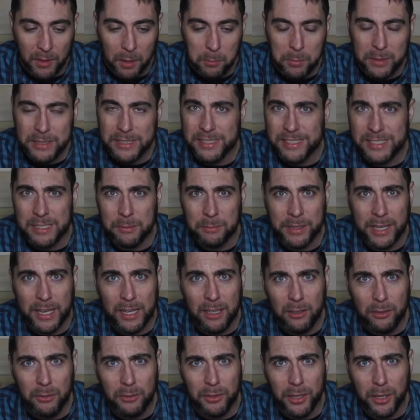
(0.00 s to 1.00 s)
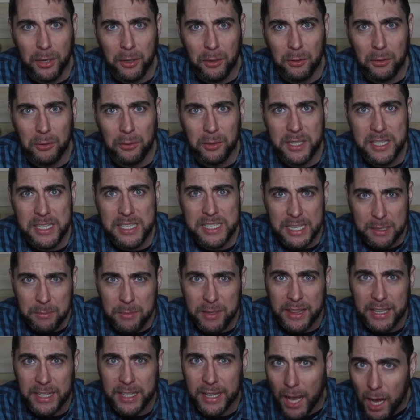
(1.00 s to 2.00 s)
But he's Tim Keller, though. He's
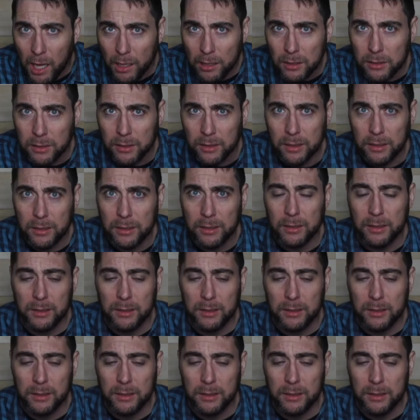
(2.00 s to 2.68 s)
Timothy Keller.